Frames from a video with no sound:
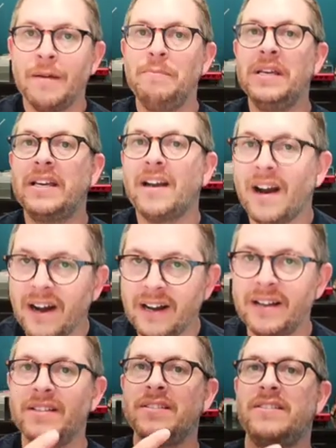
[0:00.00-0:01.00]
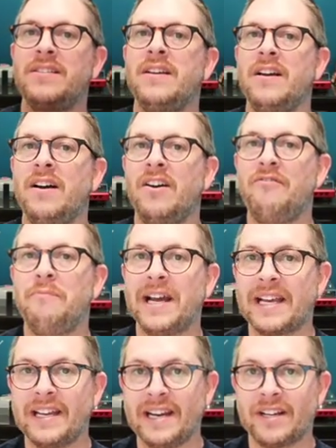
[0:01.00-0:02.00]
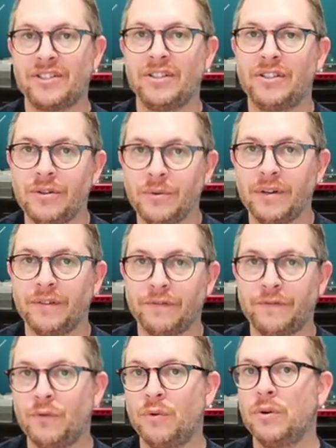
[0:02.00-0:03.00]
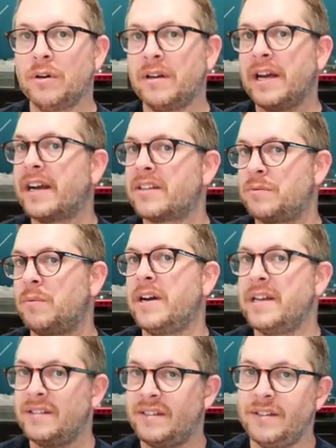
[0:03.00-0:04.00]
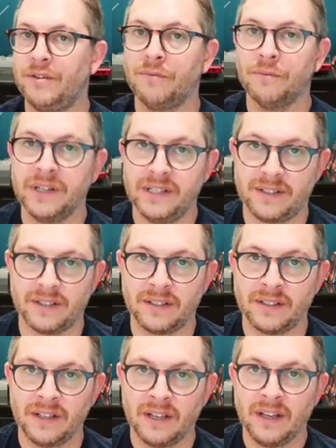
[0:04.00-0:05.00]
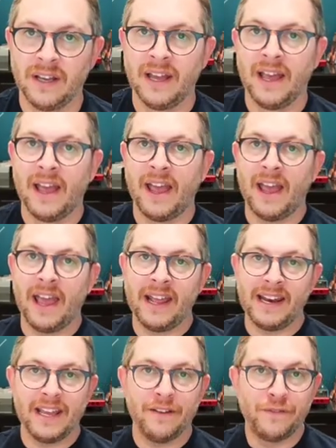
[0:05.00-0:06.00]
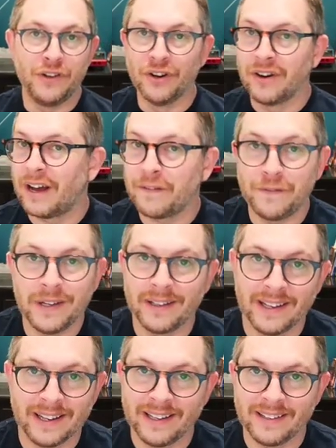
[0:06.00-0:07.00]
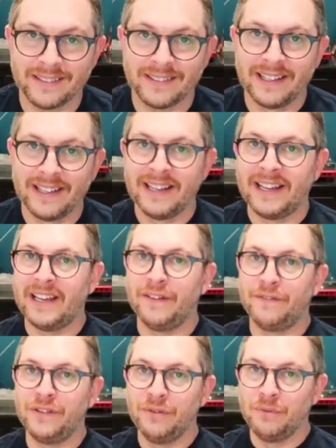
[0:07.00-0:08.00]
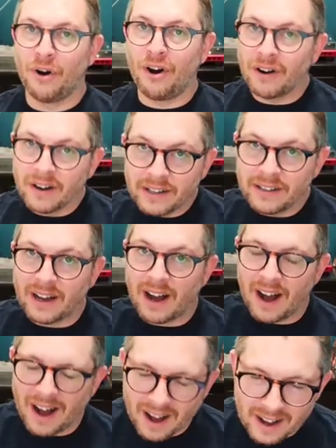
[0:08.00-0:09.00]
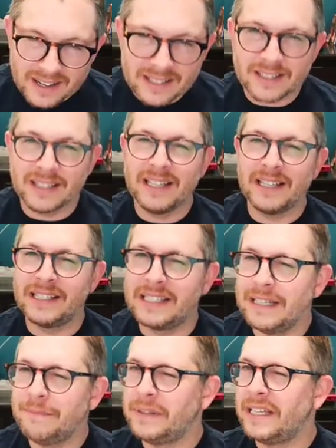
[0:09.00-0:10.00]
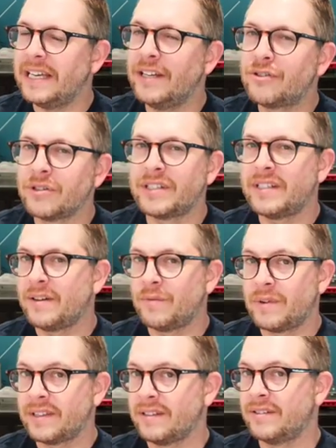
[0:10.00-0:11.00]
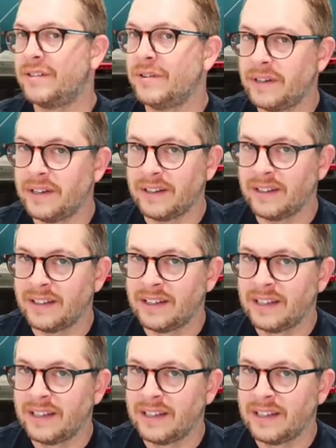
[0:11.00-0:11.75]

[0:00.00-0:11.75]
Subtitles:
because of my connection to it for X, Y, and Z reason. And if you're not feeling it, if you aren't honestly and deeply interested in what they're doing,